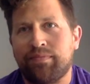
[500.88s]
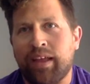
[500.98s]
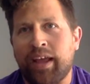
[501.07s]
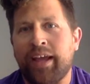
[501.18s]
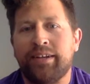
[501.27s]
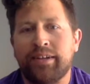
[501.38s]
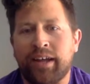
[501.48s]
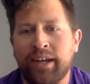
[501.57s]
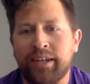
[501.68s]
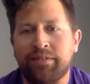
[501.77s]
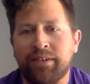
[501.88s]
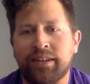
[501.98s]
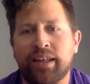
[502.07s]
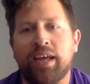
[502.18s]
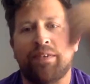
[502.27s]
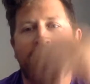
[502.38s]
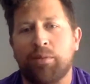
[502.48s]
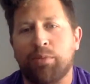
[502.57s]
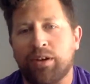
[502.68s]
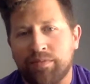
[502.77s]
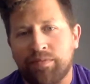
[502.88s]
80 to 90 feet in the heavy hammer.